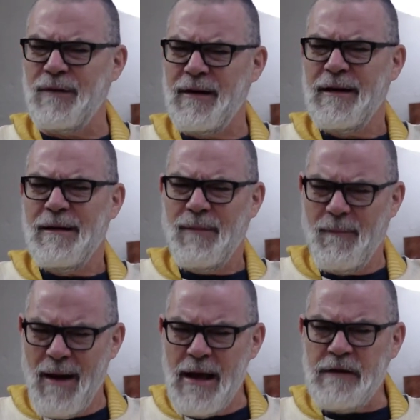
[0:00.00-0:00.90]

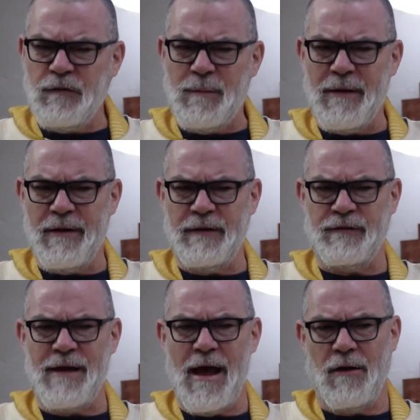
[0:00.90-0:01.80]
but my
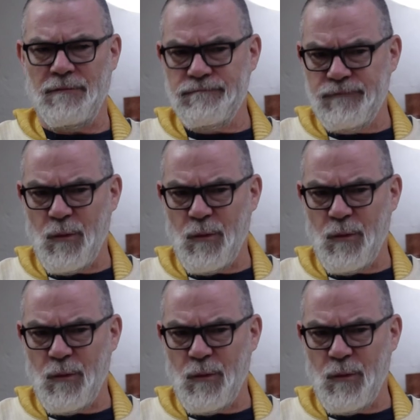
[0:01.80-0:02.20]
experience now,